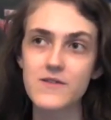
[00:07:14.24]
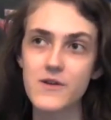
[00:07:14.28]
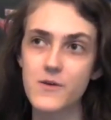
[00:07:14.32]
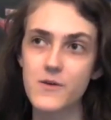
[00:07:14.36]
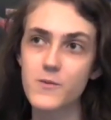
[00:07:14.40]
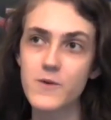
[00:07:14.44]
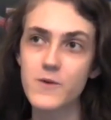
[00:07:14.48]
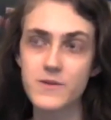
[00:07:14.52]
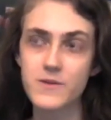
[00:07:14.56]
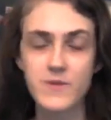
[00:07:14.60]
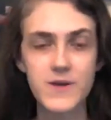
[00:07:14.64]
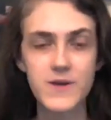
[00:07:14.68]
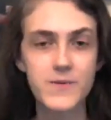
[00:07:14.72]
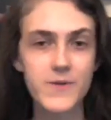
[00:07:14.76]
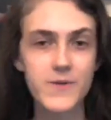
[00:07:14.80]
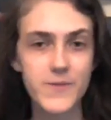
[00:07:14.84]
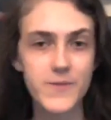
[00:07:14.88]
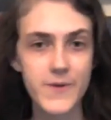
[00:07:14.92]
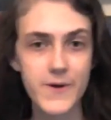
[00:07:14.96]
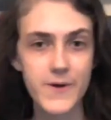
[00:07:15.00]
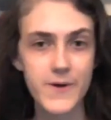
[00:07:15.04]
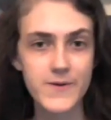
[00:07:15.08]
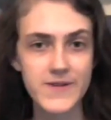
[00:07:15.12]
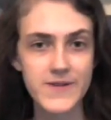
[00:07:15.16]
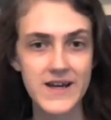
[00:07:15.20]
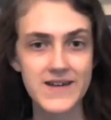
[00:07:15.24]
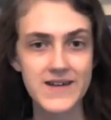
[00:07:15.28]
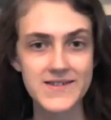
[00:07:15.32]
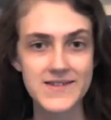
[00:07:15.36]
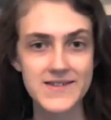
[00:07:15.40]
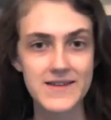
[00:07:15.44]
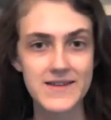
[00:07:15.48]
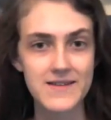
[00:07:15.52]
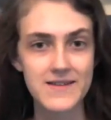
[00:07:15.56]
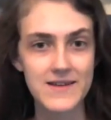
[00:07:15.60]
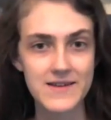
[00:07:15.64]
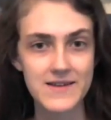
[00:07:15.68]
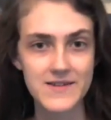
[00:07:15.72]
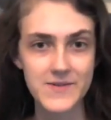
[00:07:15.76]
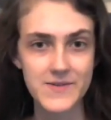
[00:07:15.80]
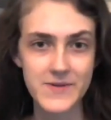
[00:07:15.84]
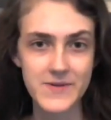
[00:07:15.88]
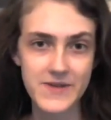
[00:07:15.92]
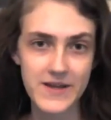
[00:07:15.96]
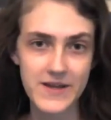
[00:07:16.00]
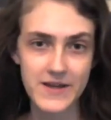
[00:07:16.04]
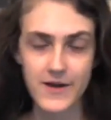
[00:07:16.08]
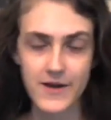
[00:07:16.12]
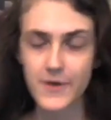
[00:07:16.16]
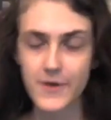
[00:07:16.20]
When people protest, they like to
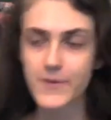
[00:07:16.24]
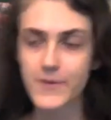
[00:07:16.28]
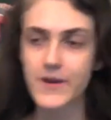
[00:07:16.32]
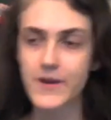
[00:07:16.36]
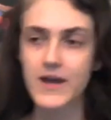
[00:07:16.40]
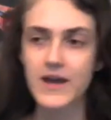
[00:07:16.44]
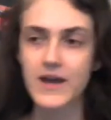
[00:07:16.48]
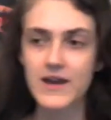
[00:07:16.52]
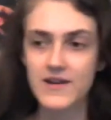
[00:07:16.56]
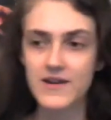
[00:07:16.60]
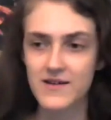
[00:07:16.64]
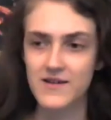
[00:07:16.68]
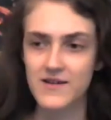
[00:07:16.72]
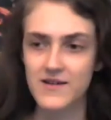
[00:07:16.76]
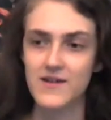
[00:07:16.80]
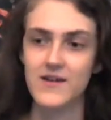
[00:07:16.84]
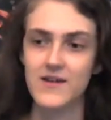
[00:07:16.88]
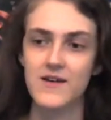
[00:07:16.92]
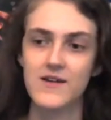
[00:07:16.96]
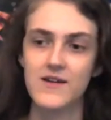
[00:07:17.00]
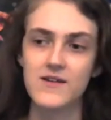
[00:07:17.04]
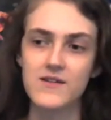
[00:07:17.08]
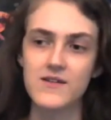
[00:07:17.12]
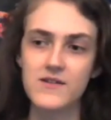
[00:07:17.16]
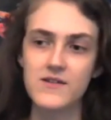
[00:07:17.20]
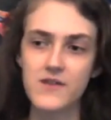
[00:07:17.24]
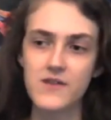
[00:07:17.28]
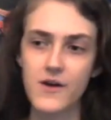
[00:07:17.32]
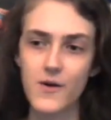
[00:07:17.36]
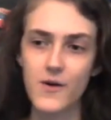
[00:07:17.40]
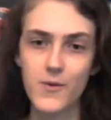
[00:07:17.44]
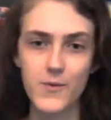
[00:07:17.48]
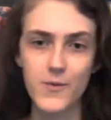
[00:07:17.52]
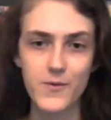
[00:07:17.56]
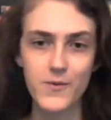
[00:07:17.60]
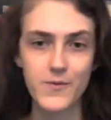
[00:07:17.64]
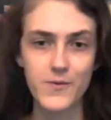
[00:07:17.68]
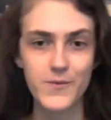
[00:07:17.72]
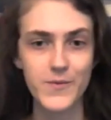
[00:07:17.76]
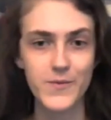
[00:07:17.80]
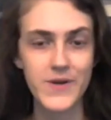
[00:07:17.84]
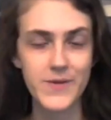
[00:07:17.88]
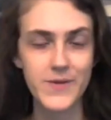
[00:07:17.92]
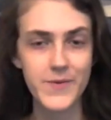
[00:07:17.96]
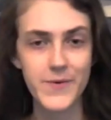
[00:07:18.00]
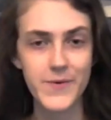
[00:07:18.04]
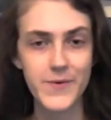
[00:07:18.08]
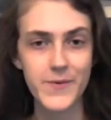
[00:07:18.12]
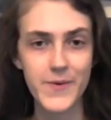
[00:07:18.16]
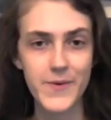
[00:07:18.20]
be like, okay,
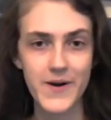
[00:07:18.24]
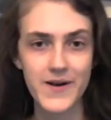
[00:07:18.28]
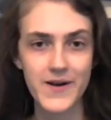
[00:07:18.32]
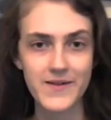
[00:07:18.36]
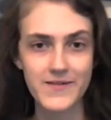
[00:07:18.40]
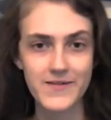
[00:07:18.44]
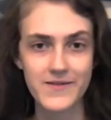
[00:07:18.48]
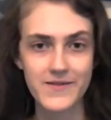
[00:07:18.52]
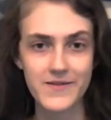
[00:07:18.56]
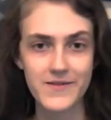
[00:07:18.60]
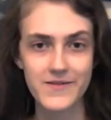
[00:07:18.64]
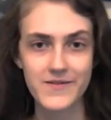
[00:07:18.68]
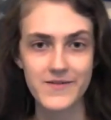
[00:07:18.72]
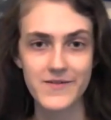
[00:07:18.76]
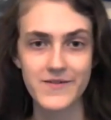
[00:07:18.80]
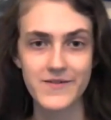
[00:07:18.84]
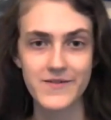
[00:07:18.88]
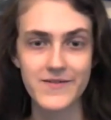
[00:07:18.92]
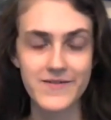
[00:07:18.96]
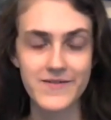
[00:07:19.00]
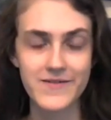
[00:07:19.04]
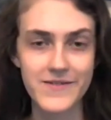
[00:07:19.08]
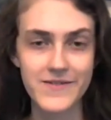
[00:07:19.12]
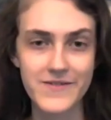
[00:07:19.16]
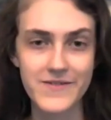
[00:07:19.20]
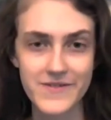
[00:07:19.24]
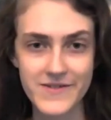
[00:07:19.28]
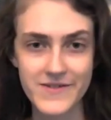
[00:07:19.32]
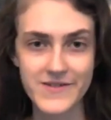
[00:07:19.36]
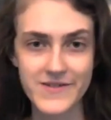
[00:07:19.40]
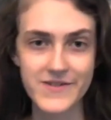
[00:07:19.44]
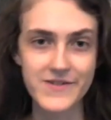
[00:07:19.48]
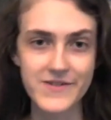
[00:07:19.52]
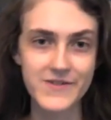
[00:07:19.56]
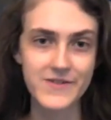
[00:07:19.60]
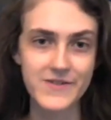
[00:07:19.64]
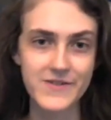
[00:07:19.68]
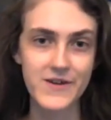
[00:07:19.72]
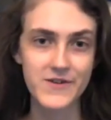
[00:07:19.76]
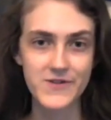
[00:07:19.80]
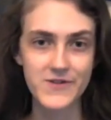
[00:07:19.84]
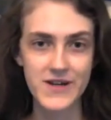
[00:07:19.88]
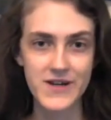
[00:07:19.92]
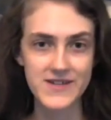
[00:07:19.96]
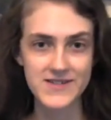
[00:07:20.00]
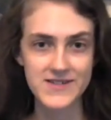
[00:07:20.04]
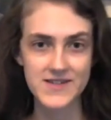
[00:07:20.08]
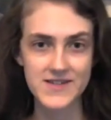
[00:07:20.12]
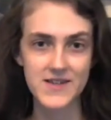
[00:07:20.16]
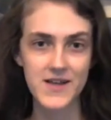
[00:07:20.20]
people want to
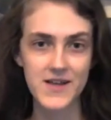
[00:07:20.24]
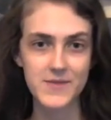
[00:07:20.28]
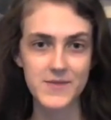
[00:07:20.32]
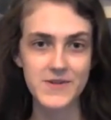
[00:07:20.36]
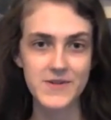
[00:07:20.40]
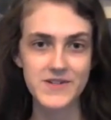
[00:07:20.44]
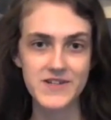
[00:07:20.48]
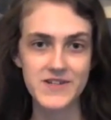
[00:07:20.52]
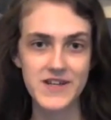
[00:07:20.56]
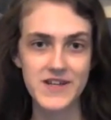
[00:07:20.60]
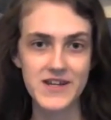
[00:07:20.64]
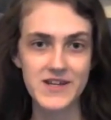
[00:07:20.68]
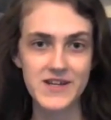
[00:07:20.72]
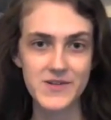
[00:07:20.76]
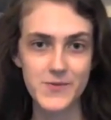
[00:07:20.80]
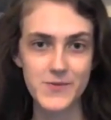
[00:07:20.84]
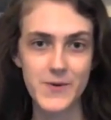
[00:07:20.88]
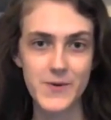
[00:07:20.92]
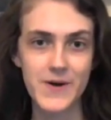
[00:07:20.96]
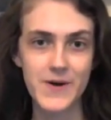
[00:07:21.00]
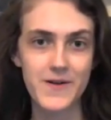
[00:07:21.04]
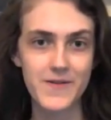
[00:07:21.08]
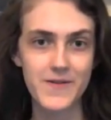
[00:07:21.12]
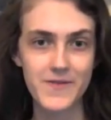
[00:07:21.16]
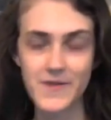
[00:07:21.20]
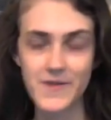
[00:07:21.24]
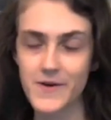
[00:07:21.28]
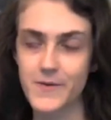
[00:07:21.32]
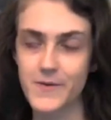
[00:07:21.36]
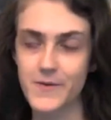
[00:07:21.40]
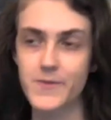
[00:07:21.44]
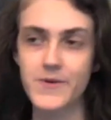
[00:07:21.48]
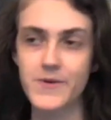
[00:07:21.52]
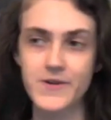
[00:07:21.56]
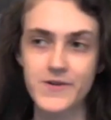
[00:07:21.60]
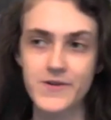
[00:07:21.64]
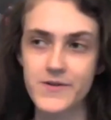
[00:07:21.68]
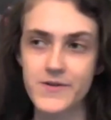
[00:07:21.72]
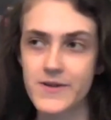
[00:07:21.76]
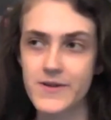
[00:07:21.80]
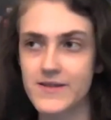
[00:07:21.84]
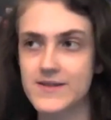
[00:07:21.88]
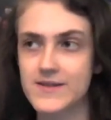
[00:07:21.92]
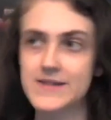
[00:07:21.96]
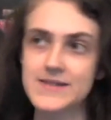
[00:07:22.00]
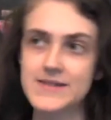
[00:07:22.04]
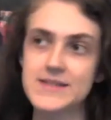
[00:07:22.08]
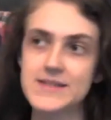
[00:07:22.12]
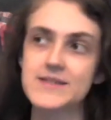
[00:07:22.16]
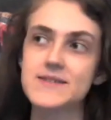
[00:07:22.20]
address climate change. Well, look, we're doing
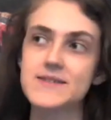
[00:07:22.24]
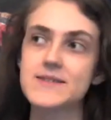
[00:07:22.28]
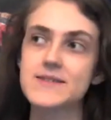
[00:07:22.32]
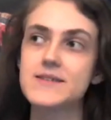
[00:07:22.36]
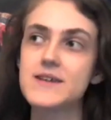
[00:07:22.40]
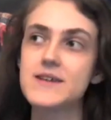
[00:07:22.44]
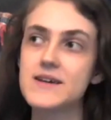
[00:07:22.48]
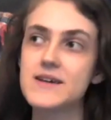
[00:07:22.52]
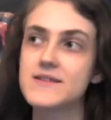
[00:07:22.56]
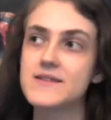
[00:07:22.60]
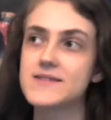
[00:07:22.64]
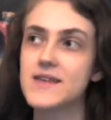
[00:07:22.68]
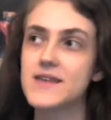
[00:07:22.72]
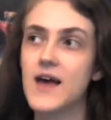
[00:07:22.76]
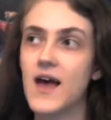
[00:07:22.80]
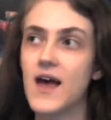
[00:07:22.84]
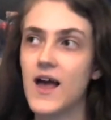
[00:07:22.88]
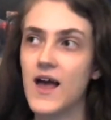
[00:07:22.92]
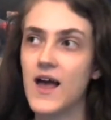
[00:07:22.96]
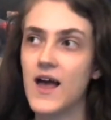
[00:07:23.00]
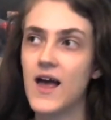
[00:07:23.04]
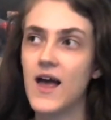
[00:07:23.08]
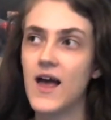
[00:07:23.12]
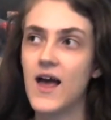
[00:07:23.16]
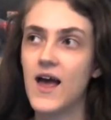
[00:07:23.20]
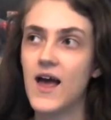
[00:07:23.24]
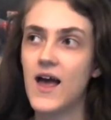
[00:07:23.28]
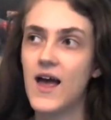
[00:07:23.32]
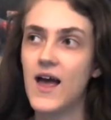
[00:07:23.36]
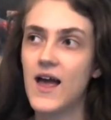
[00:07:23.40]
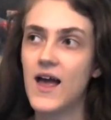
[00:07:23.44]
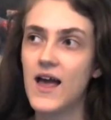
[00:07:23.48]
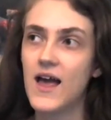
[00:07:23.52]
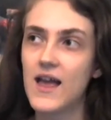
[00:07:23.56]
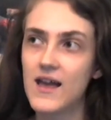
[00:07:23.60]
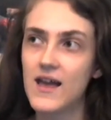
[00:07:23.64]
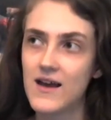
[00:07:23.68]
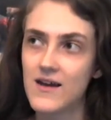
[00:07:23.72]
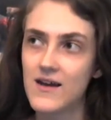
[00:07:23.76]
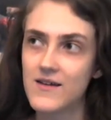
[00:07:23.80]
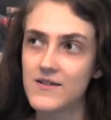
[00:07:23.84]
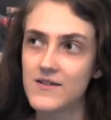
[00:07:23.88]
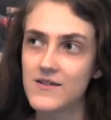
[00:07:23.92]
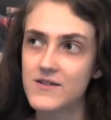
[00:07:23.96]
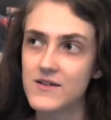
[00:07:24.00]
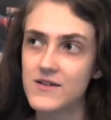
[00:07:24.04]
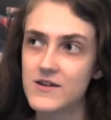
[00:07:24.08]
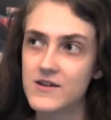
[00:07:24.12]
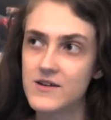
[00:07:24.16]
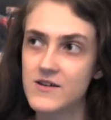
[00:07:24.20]
this, this, and this.
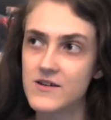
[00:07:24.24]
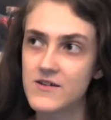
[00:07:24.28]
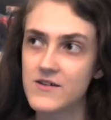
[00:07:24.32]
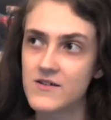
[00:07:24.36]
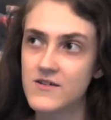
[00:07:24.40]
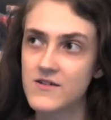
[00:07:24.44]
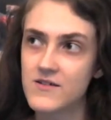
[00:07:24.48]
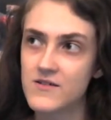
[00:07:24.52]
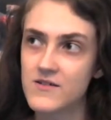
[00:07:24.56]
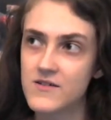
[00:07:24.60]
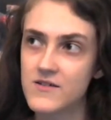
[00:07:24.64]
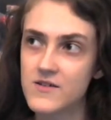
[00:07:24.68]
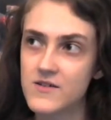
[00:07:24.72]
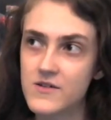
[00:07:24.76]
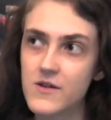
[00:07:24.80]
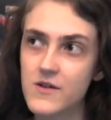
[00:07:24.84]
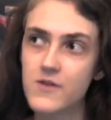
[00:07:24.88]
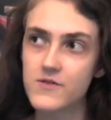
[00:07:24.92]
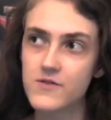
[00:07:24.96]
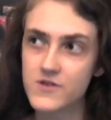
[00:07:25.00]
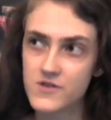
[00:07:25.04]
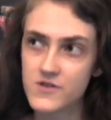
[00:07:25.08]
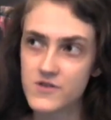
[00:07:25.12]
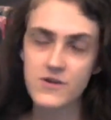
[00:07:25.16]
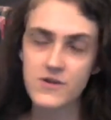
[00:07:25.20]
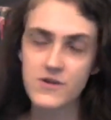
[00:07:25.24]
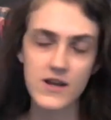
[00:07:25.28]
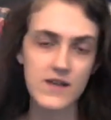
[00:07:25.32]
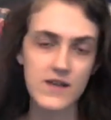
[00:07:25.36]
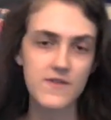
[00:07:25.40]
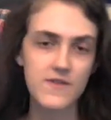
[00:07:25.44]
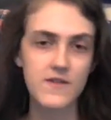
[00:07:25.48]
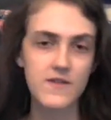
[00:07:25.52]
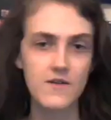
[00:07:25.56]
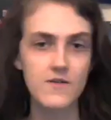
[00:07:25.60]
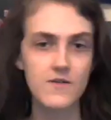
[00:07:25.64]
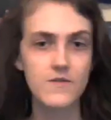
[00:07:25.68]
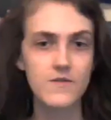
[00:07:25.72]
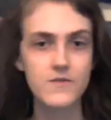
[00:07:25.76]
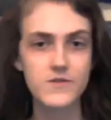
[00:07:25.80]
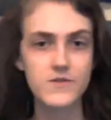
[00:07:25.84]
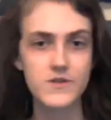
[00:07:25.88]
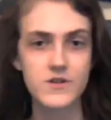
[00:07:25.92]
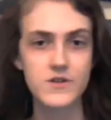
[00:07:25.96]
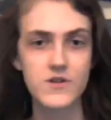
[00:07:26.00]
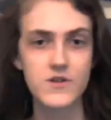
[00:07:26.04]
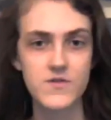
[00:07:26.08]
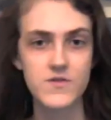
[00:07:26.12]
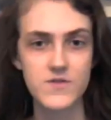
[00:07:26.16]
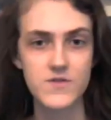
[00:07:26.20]
And to create the
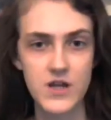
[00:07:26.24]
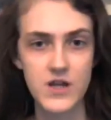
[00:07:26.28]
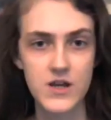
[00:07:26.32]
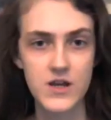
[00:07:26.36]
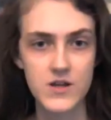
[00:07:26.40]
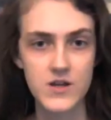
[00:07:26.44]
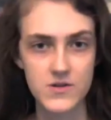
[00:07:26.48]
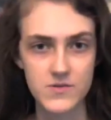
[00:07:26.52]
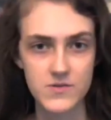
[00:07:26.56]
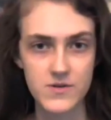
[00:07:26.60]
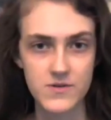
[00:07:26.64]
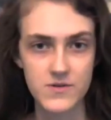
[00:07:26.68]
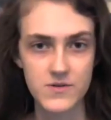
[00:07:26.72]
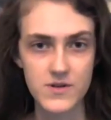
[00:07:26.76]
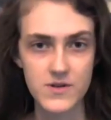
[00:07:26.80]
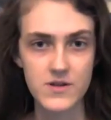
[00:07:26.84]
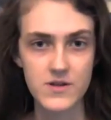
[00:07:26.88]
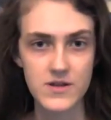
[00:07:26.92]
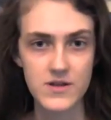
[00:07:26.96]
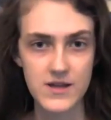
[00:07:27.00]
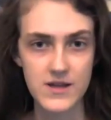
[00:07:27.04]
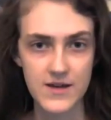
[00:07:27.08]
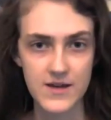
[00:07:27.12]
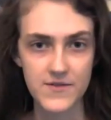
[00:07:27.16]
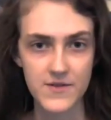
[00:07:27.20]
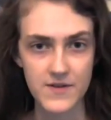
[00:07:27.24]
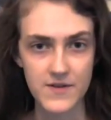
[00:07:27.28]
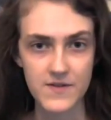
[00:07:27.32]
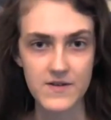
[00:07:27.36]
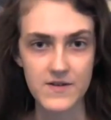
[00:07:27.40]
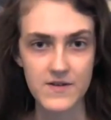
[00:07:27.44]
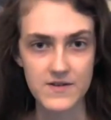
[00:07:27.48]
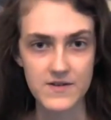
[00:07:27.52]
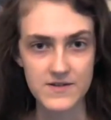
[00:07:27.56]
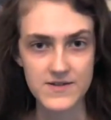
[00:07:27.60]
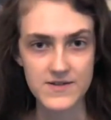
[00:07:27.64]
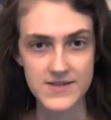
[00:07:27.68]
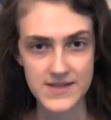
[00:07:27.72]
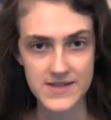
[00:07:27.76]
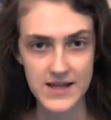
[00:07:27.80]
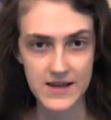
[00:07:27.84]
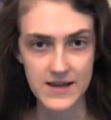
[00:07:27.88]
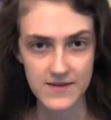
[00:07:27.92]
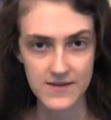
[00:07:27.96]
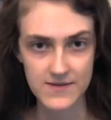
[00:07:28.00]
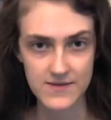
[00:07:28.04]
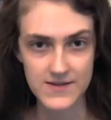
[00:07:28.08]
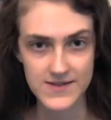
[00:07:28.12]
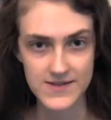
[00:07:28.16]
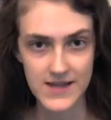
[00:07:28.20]
illusion of change when really everything is
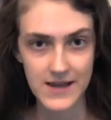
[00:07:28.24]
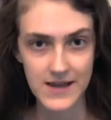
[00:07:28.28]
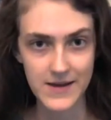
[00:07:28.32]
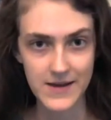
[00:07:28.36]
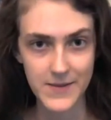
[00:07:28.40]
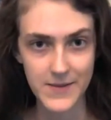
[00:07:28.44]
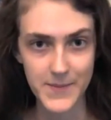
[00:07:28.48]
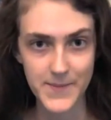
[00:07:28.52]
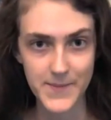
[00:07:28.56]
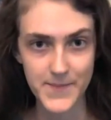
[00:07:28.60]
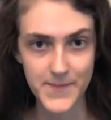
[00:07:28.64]
staying the same.